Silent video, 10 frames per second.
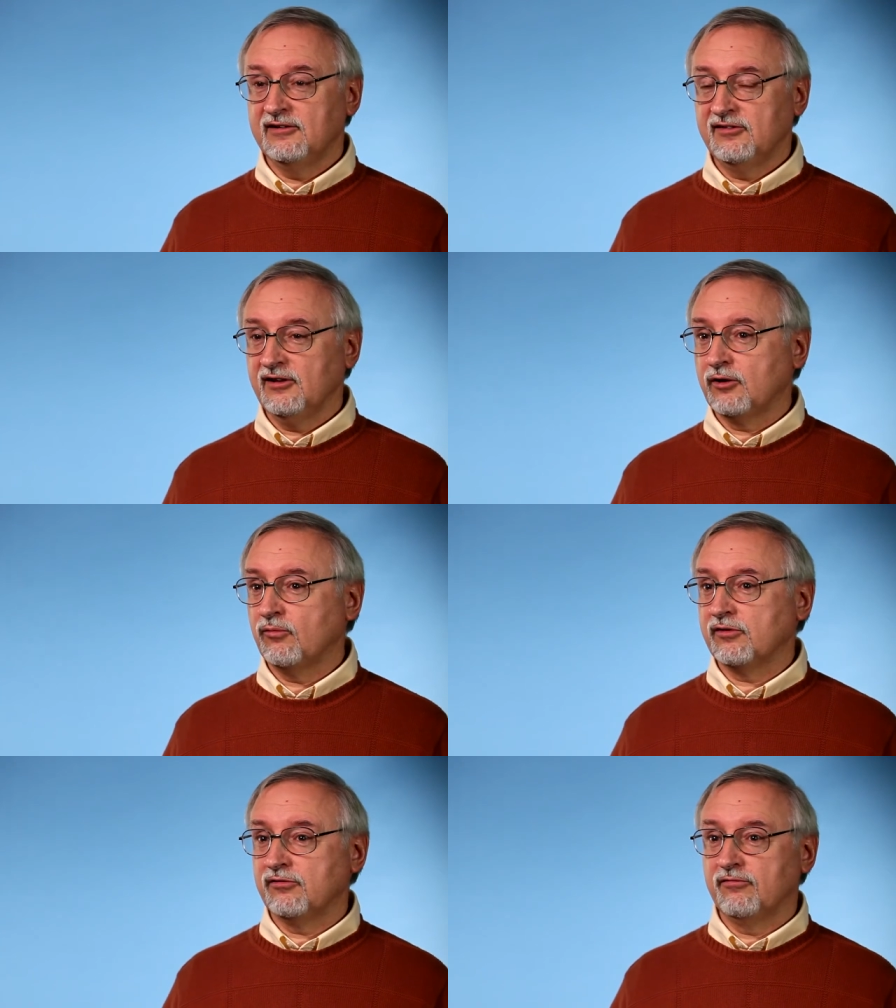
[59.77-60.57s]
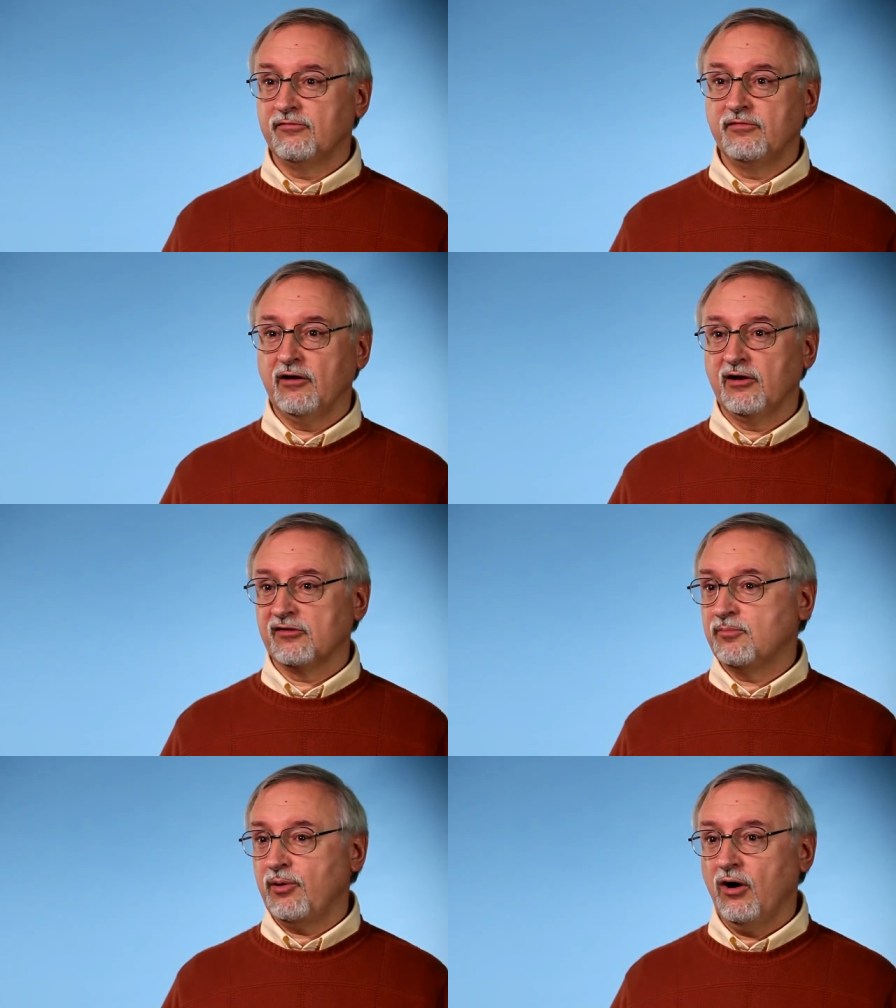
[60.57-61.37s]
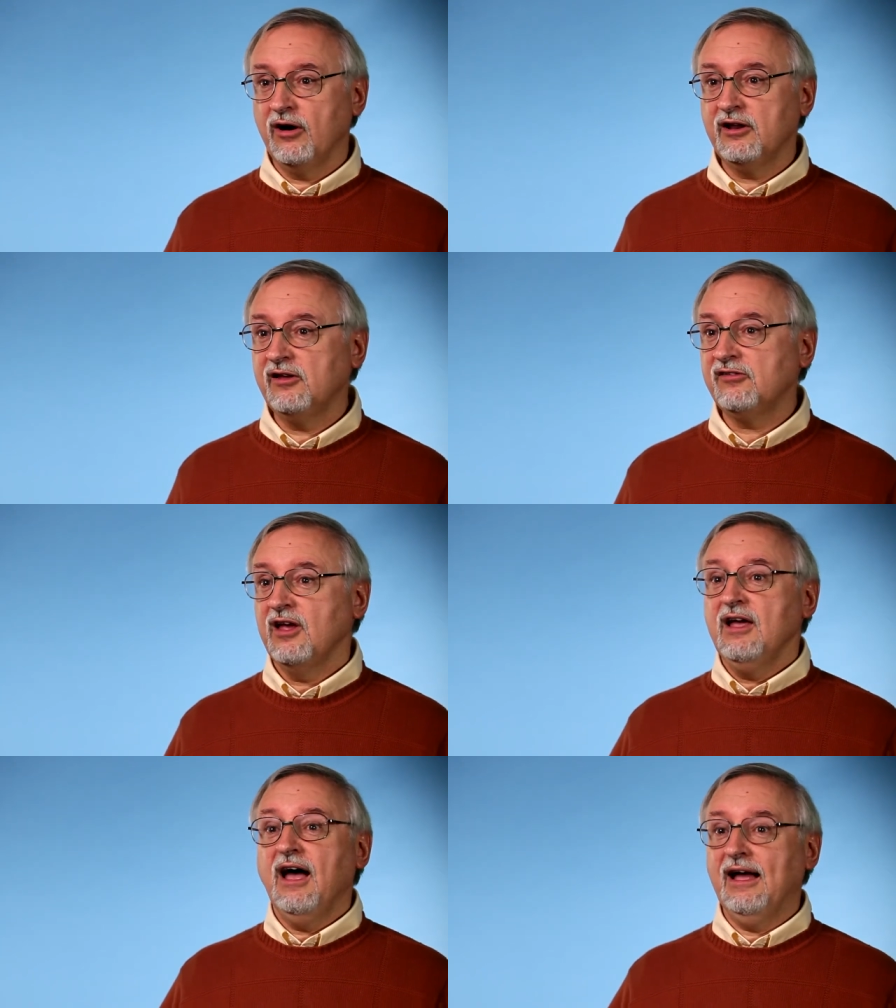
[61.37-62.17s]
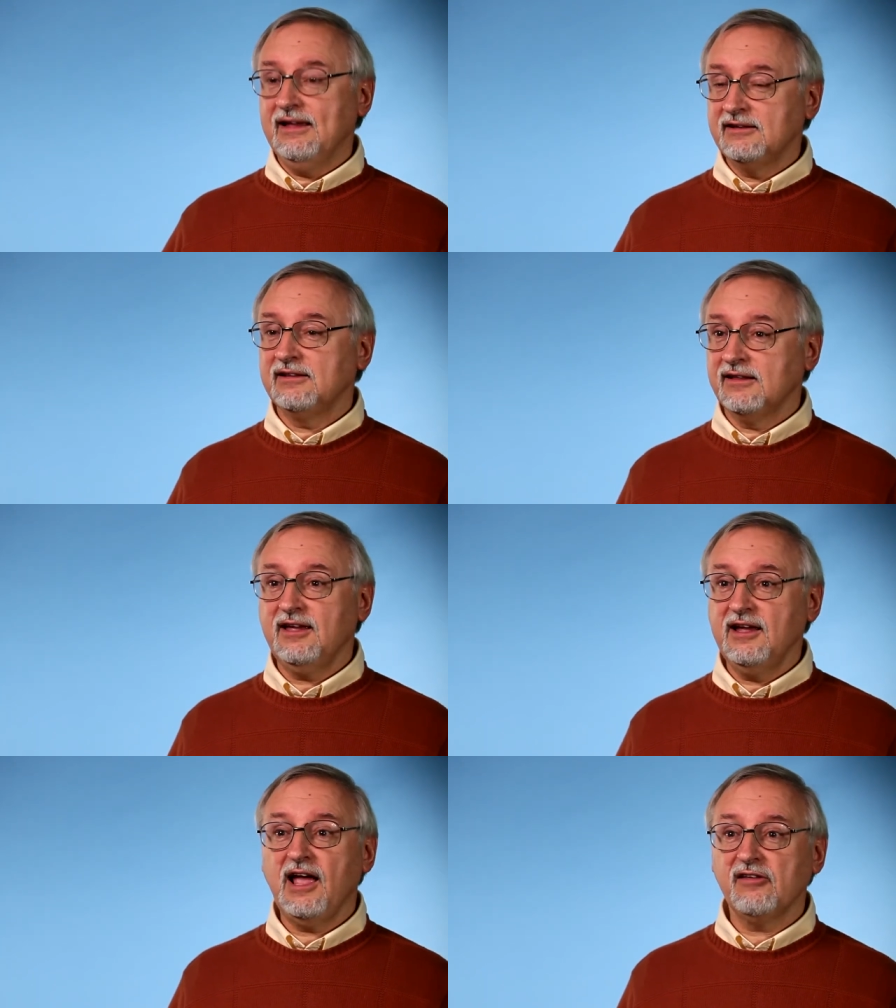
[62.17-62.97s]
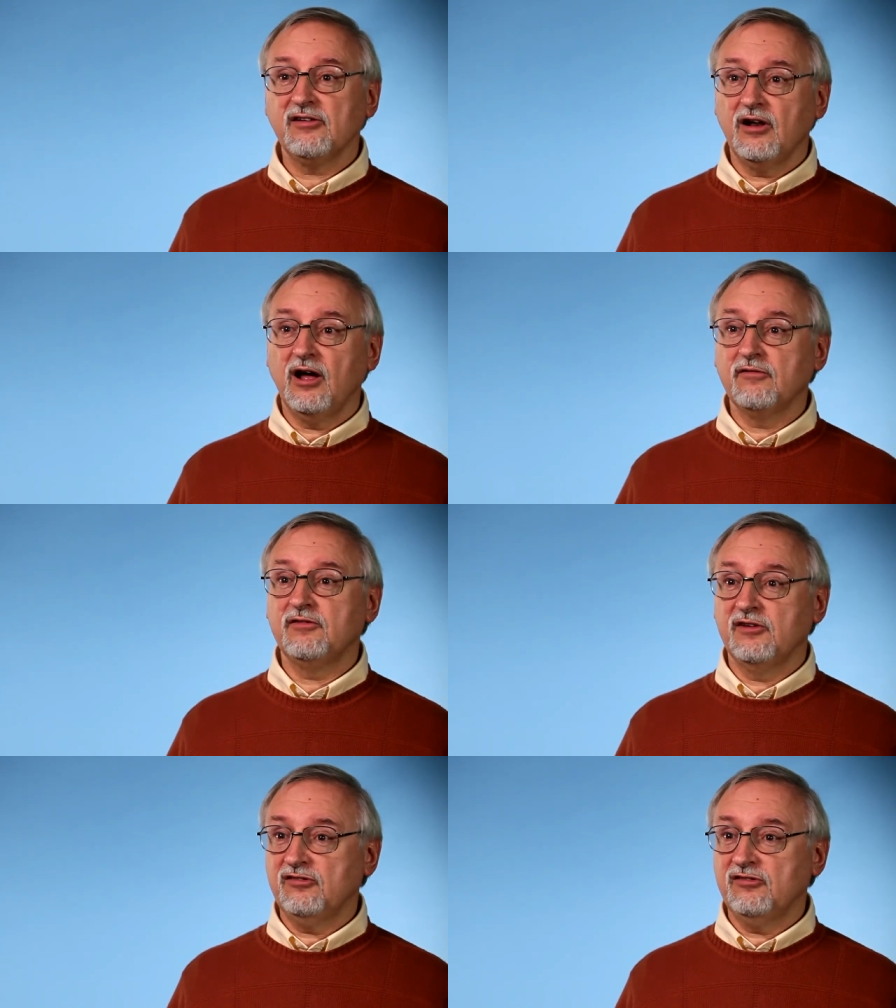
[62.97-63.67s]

dealing with various parties. The king has a lot of